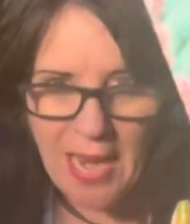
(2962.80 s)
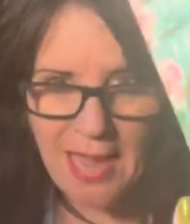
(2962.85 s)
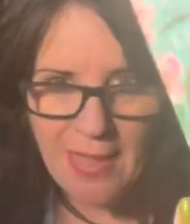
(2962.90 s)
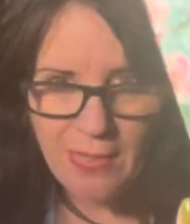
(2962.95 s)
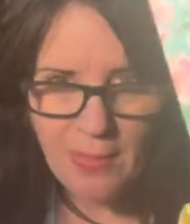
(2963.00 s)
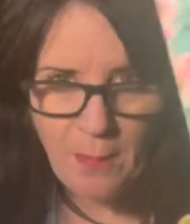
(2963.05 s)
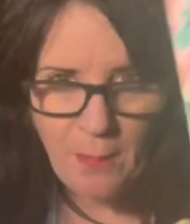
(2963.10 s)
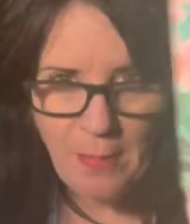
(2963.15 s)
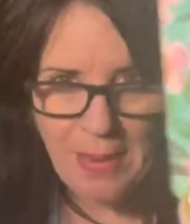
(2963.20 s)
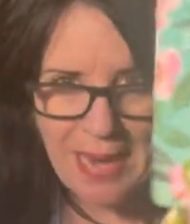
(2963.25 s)

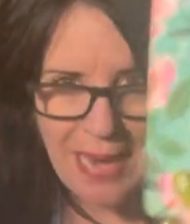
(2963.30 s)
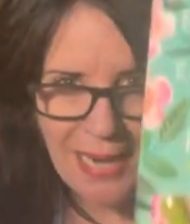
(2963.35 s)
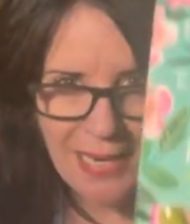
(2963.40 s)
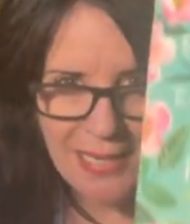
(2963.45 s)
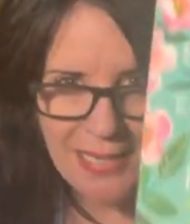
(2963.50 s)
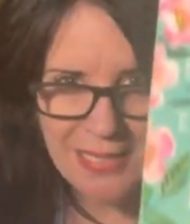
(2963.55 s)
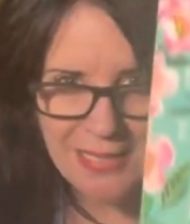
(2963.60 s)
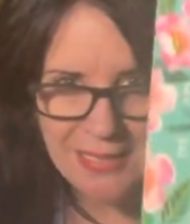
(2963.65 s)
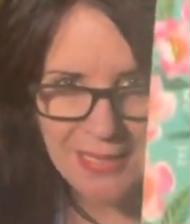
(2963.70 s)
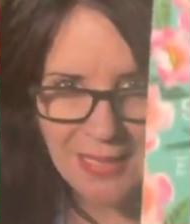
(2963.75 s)
and the back
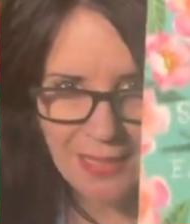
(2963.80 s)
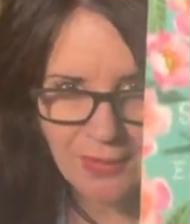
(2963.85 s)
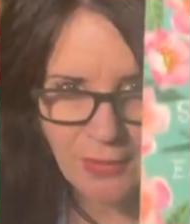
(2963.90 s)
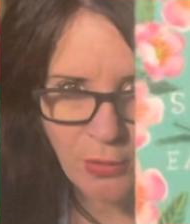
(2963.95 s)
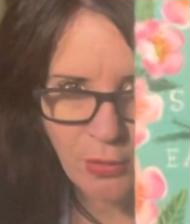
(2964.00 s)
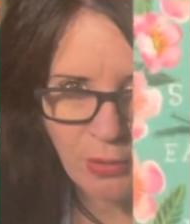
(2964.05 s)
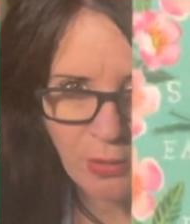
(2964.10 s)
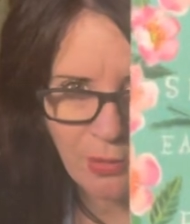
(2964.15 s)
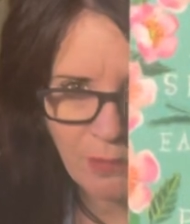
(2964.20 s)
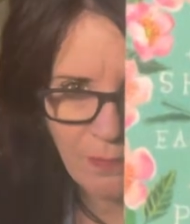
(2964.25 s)
is a
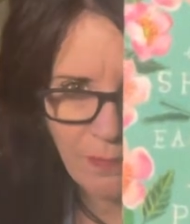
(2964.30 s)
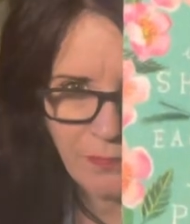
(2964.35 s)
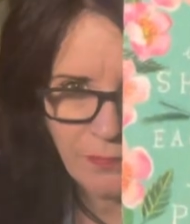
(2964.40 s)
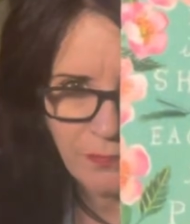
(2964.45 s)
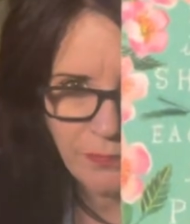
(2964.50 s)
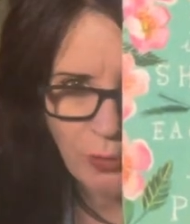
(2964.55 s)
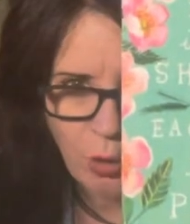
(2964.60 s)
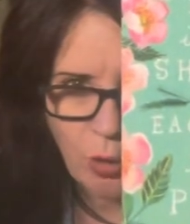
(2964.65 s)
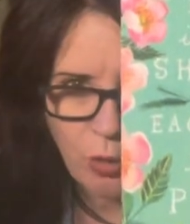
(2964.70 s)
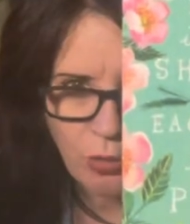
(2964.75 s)
little,
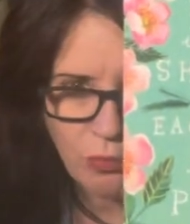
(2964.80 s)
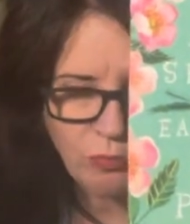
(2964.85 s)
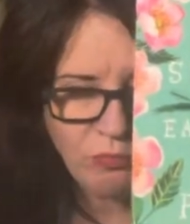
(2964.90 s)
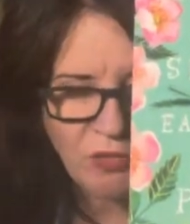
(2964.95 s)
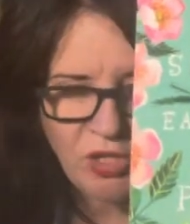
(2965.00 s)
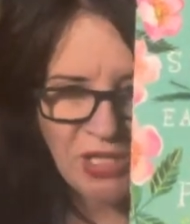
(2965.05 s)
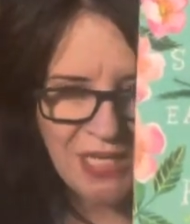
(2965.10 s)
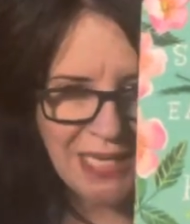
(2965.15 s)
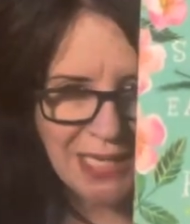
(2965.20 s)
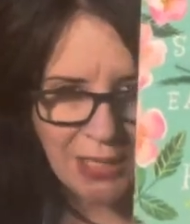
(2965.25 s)

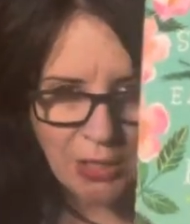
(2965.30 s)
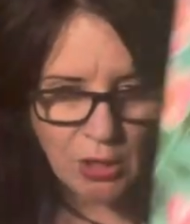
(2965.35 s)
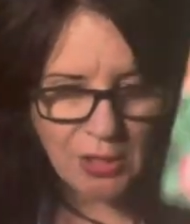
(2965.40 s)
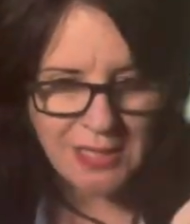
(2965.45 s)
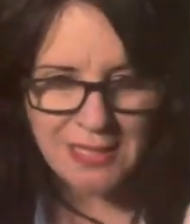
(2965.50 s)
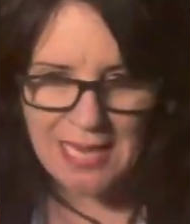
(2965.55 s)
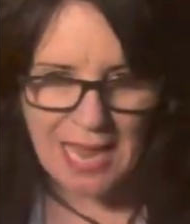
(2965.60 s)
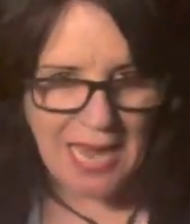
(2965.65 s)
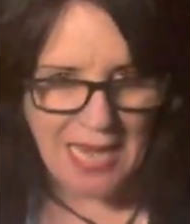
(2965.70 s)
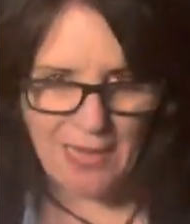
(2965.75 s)
just a little
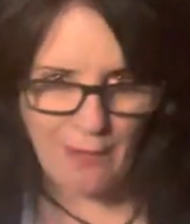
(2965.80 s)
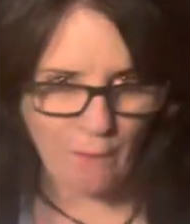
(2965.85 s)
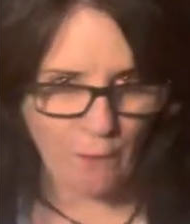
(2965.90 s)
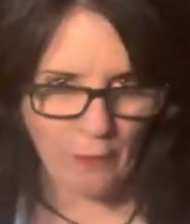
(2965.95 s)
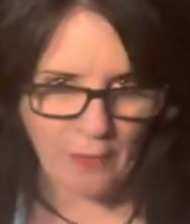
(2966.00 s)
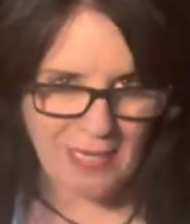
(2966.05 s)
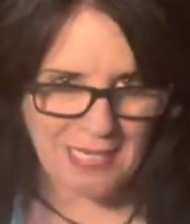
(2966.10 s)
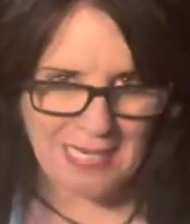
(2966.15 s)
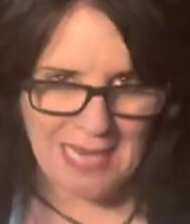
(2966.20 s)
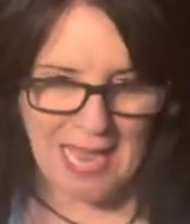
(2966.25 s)
saying
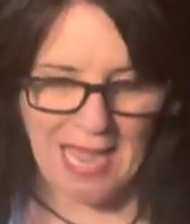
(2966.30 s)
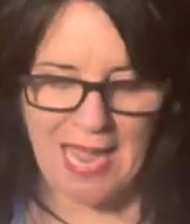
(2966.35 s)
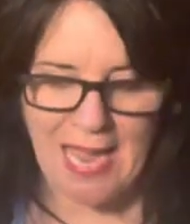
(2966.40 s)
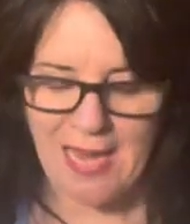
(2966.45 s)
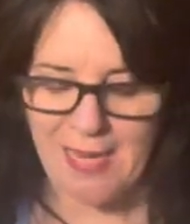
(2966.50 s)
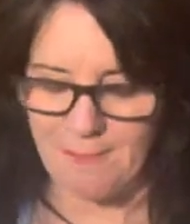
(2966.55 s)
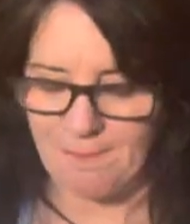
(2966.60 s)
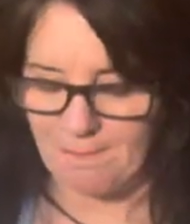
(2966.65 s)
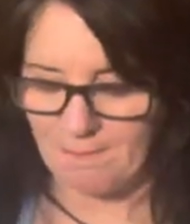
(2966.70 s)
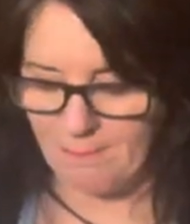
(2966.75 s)
for the
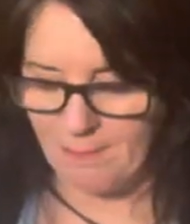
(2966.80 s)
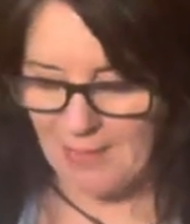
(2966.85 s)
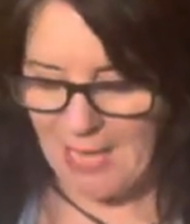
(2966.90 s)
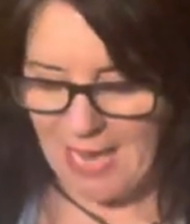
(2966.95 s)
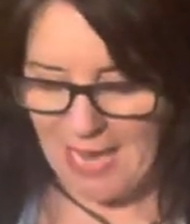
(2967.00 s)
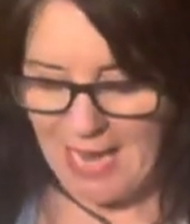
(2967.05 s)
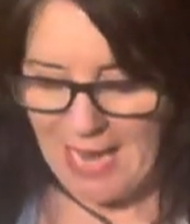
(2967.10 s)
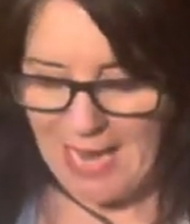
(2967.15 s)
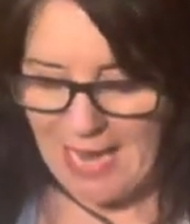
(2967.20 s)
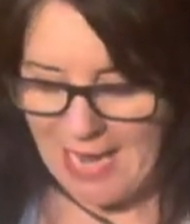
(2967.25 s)
day.
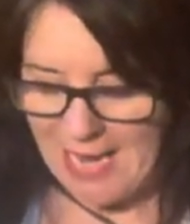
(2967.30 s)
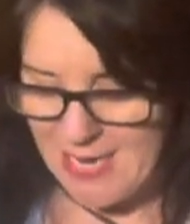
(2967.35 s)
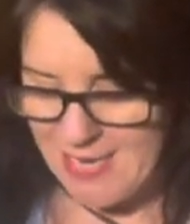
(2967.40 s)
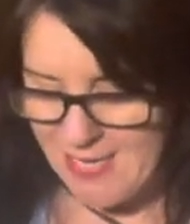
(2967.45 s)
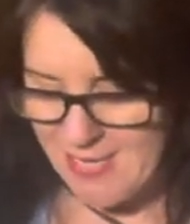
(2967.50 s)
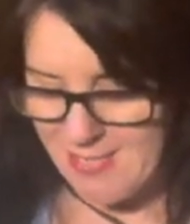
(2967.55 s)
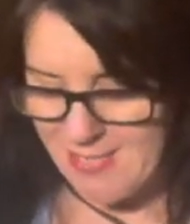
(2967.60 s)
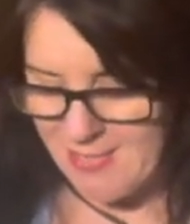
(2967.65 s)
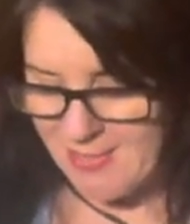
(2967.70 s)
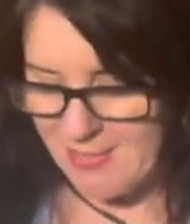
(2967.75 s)

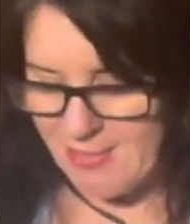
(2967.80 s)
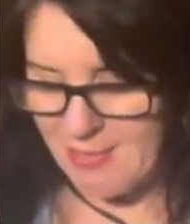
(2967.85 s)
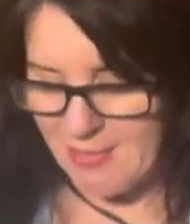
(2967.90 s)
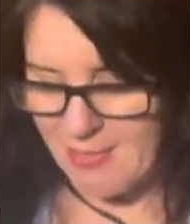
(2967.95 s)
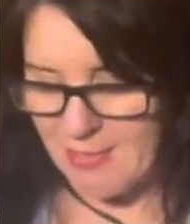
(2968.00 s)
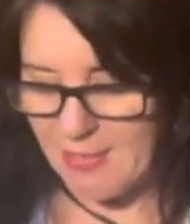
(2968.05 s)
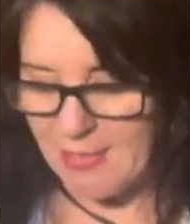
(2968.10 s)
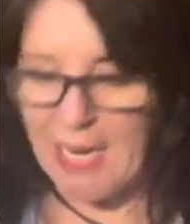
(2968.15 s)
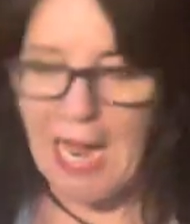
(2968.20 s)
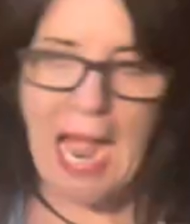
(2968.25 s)
And
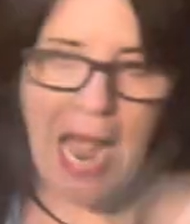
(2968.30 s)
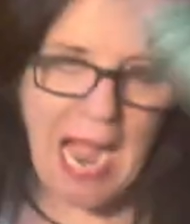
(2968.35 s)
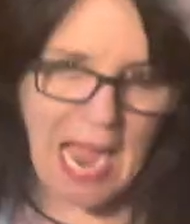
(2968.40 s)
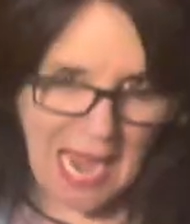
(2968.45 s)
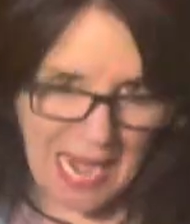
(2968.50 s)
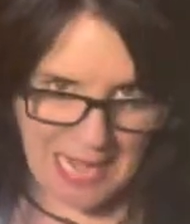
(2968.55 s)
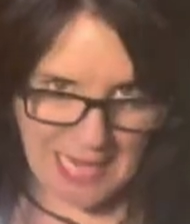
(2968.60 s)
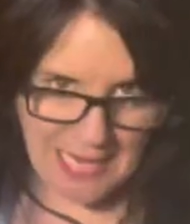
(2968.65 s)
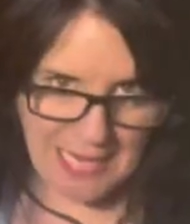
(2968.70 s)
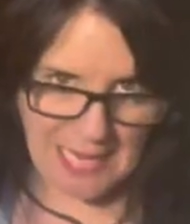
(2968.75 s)

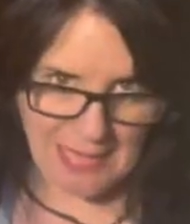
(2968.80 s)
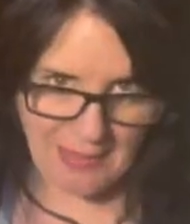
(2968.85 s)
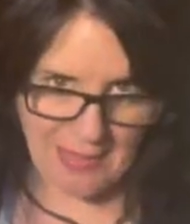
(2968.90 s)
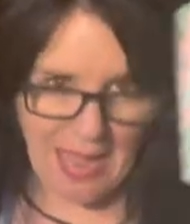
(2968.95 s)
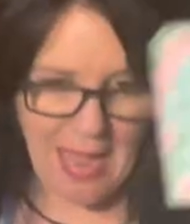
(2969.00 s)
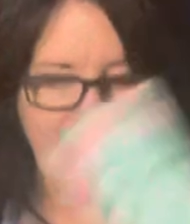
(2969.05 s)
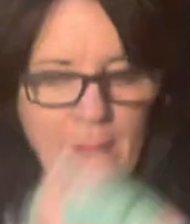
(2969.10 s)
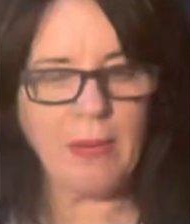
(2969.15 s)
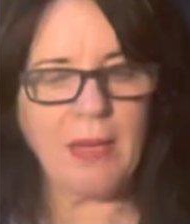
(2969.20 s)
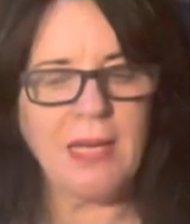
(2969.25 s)
I need
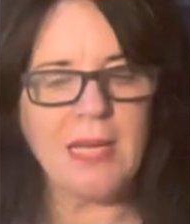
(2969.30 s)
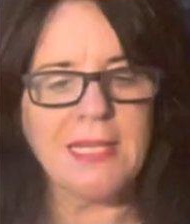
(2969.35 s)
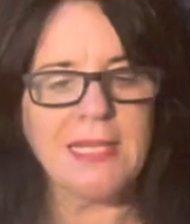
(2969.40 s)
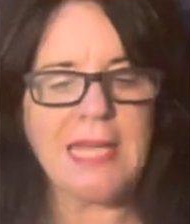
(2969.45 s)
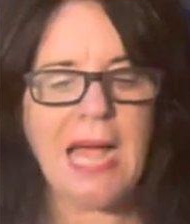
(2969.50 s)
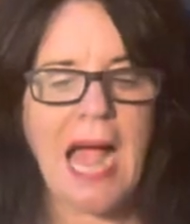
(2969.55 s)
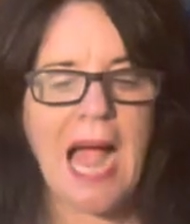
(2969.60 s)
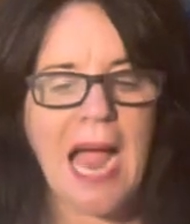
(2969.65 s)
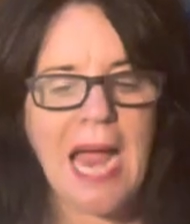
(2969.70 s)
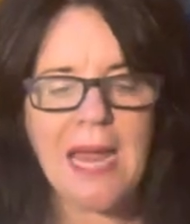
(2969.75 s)
that because
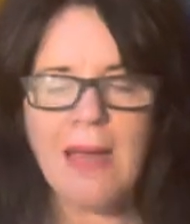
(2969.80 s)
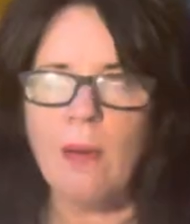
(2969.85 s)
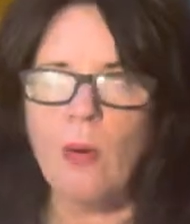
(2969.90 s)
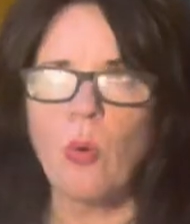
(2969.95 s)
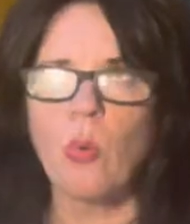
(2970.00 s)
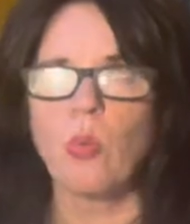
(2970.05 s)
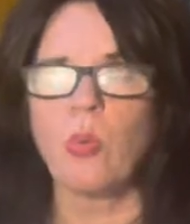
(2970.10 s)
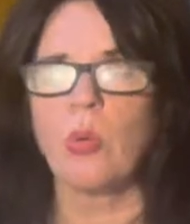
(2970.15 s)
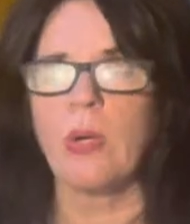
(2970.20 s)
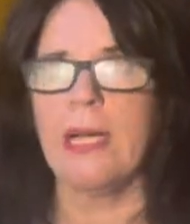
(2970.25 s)
I am
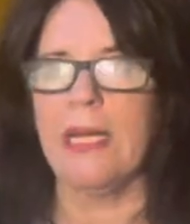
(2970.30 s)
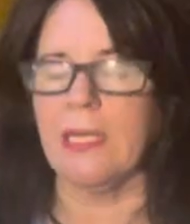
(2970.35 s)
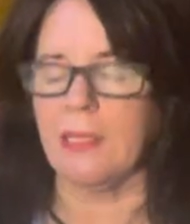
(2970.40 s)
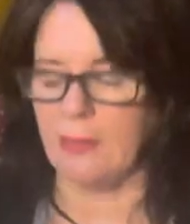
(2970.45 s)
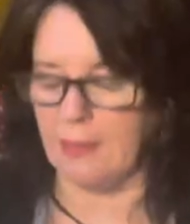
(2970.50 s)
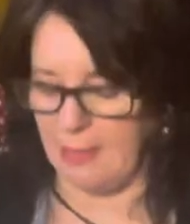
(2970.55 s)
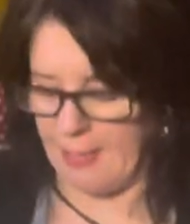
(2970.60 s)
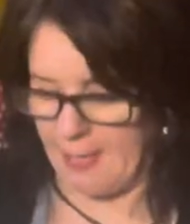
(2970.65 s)
a real,